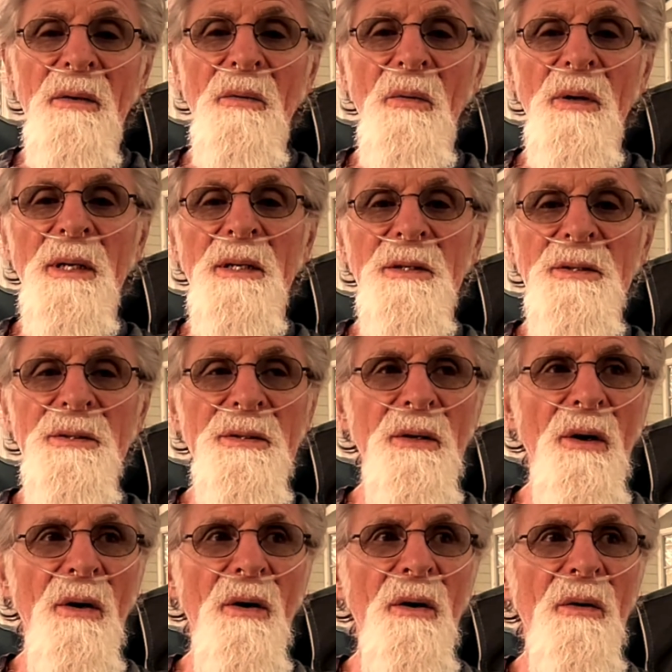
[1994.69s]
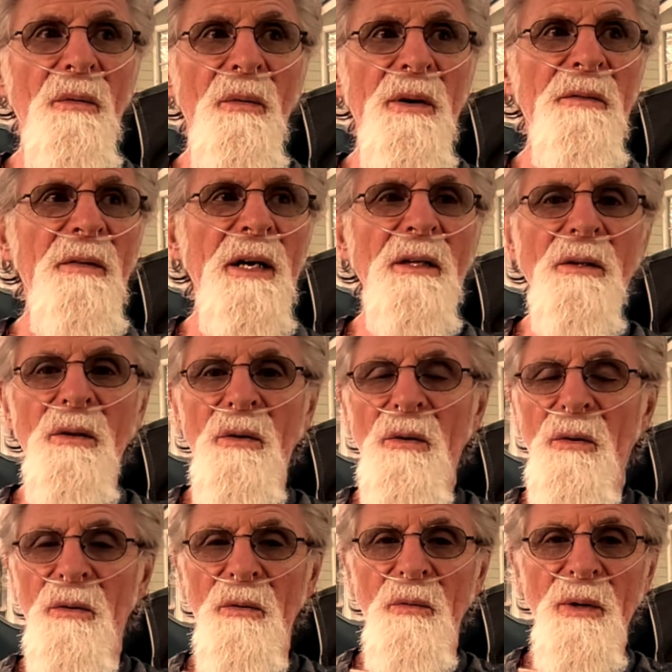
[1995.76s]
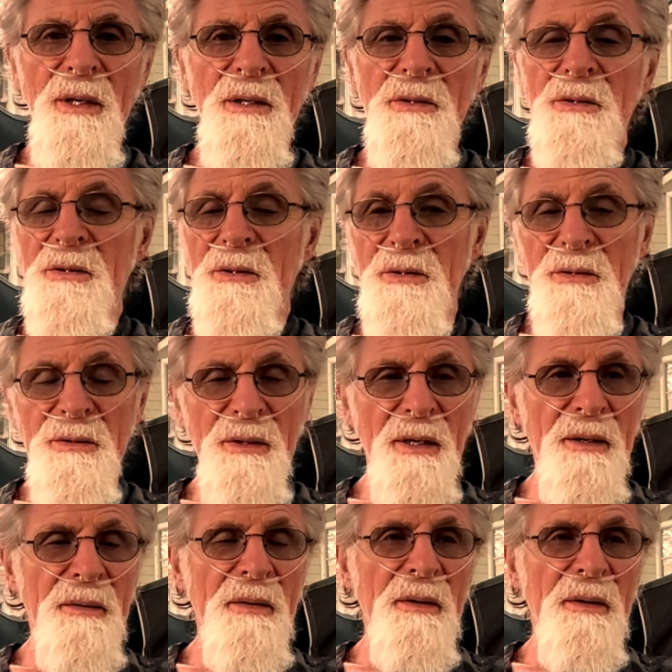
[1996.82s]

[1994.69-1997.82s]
what is all, what have I learned? What is this thing?